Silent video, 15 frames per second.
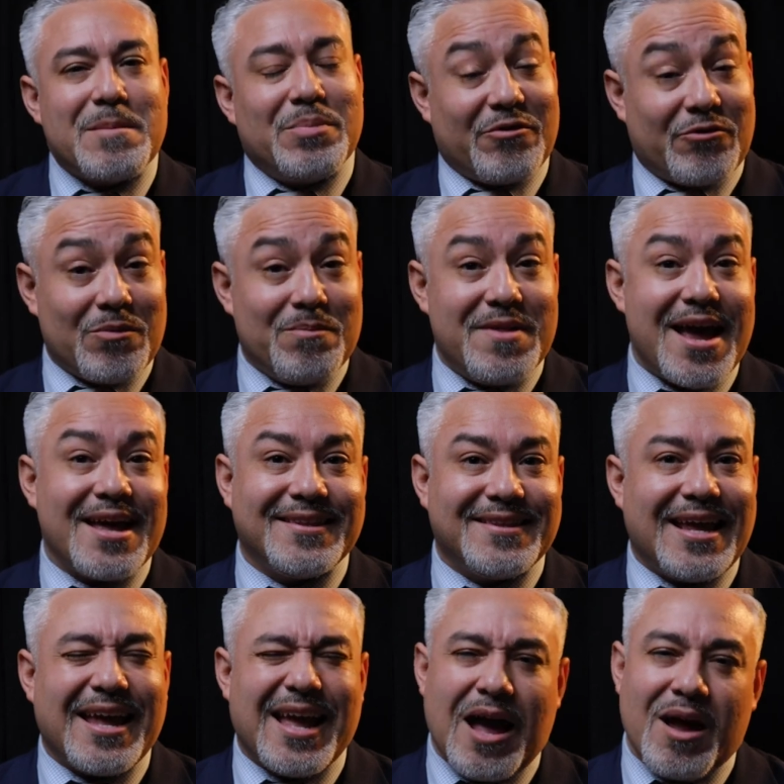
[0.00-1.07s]
But from that
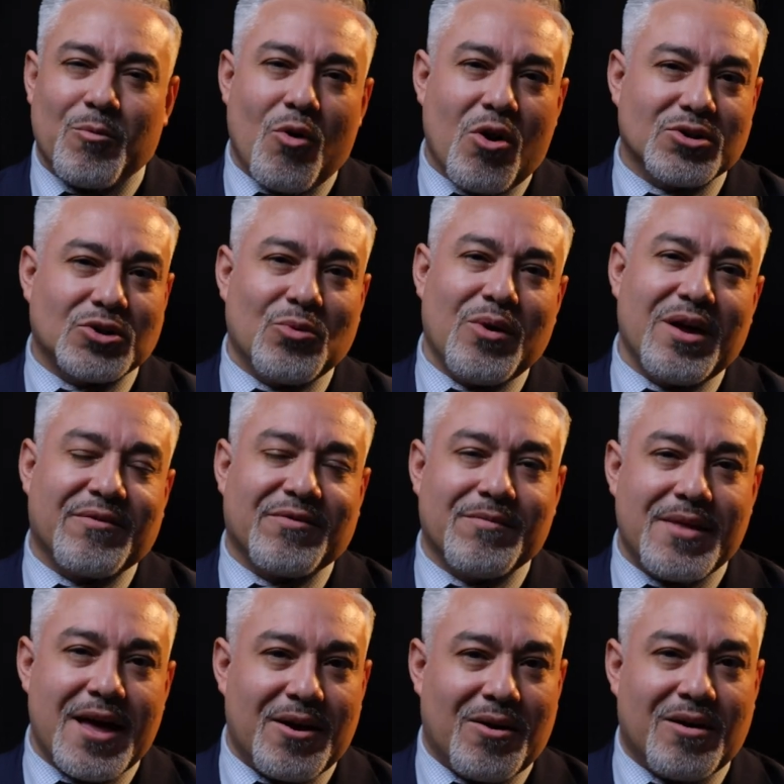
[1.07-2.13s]
day, I walked away
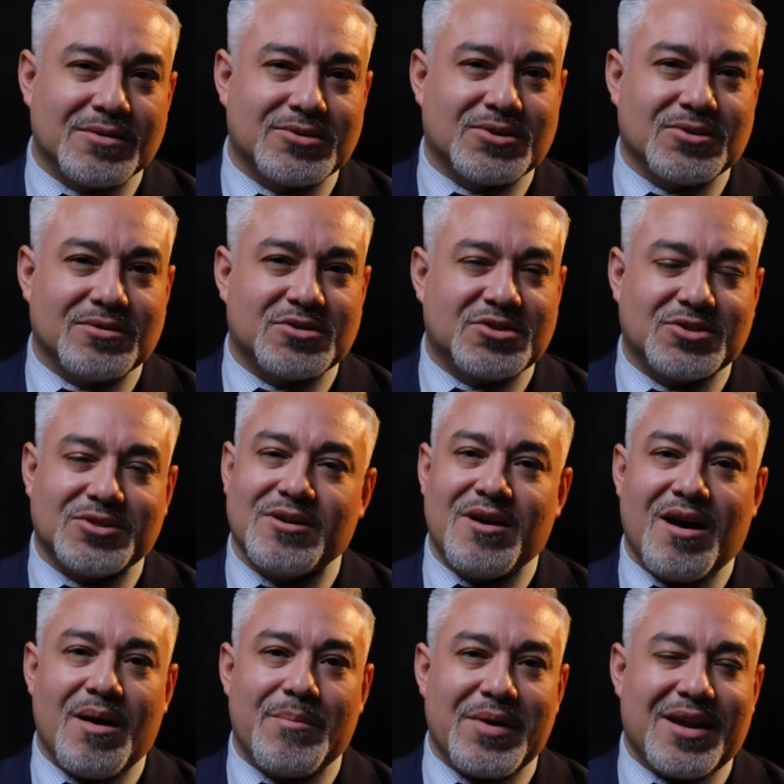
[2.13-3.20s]
from that altar, stood
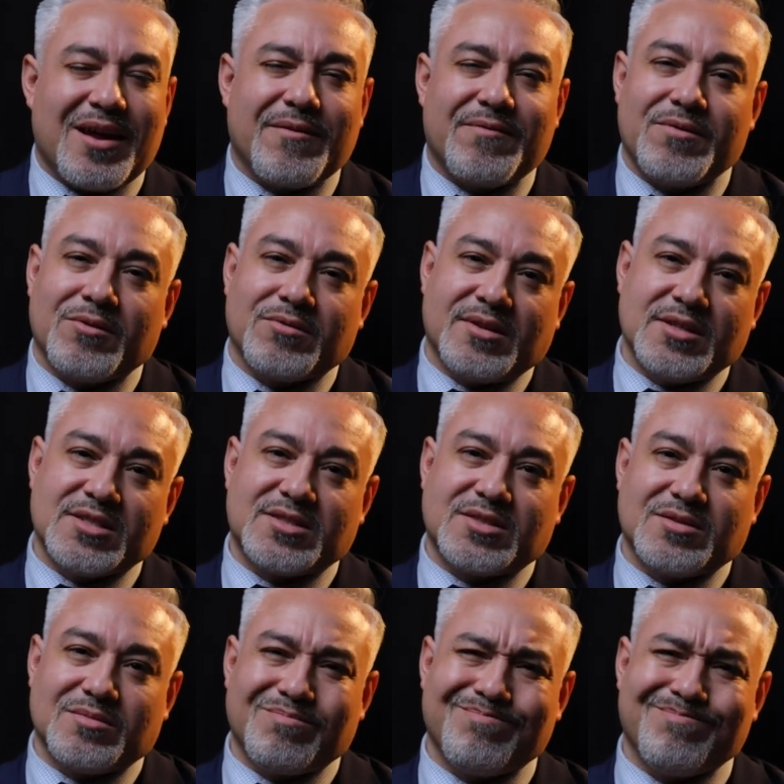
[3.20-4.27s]
up, and I felt
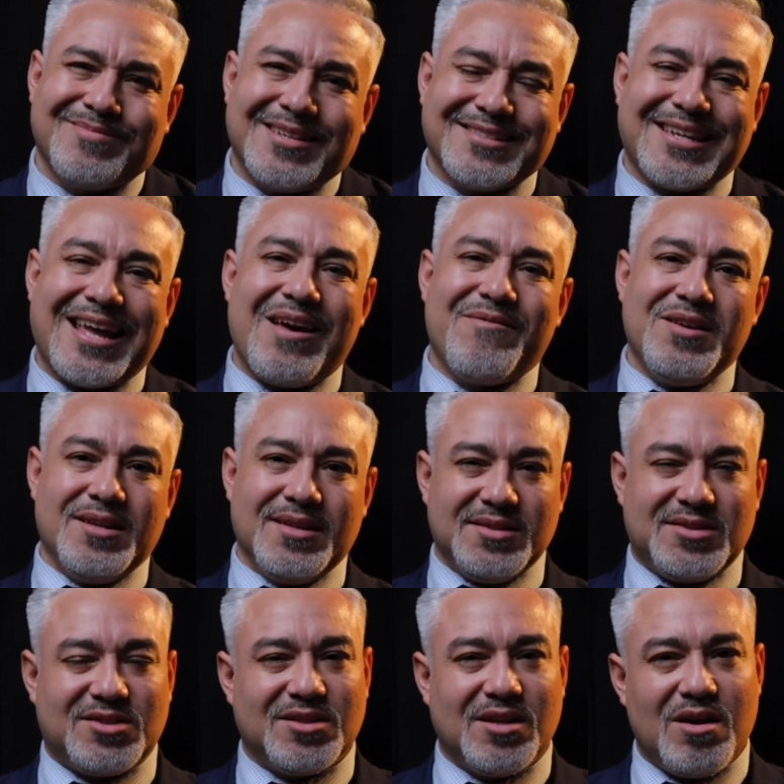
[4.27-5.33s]
this
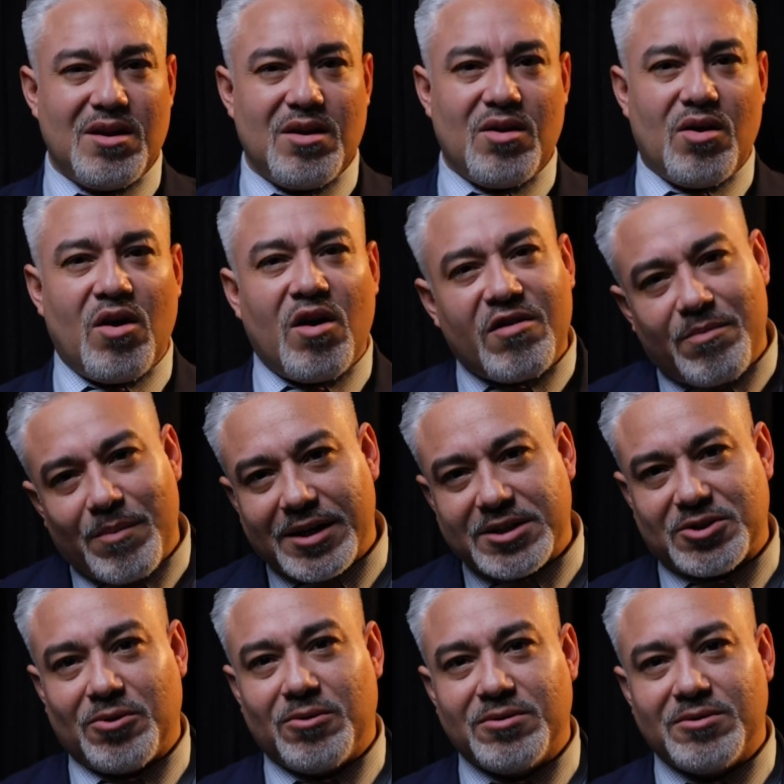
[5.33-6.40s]
heaviness off my
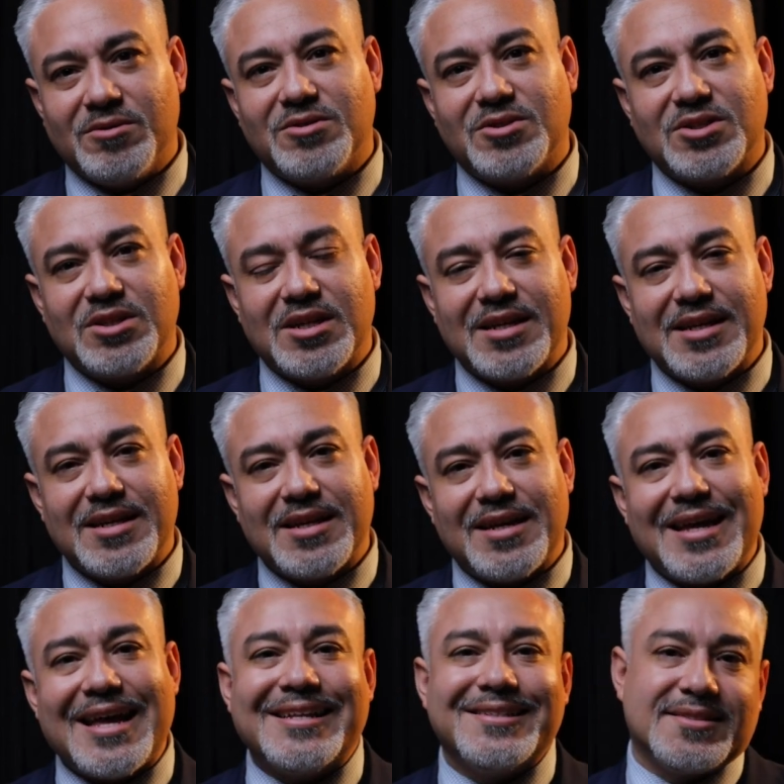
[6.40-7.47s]
shoulders.
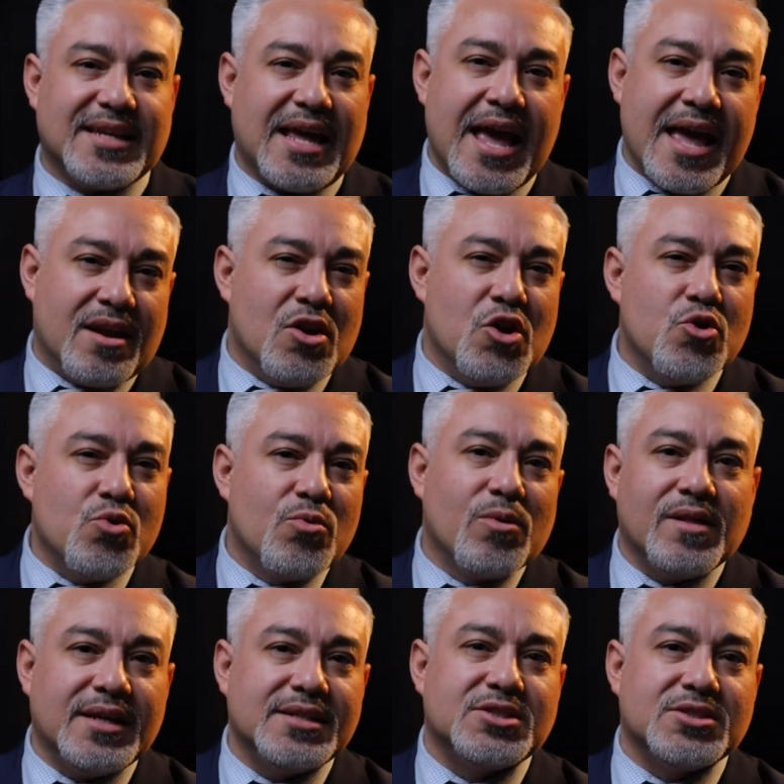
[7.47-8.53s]
And a new
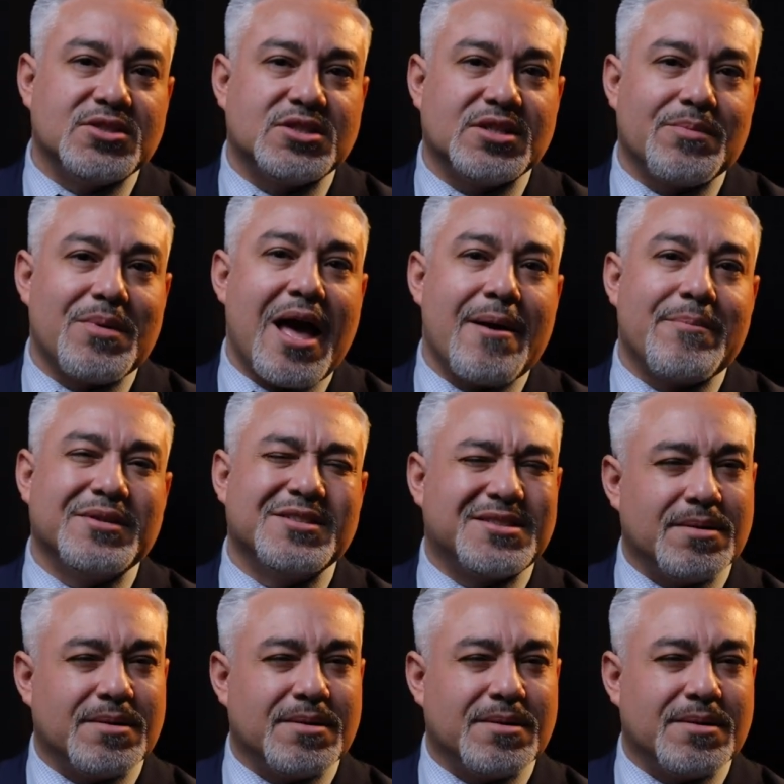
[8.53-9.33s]
relationship happened.